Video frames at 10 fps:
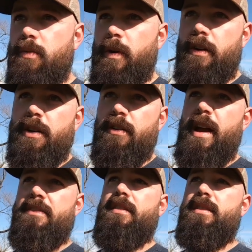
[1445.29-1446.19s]
to where you're
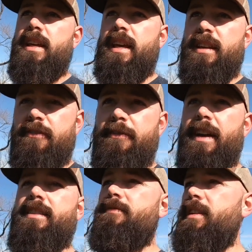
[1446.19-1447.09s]
ethically and
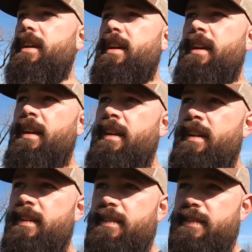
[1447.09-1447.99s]
effectively
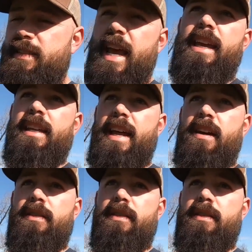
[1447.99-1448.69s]
taking down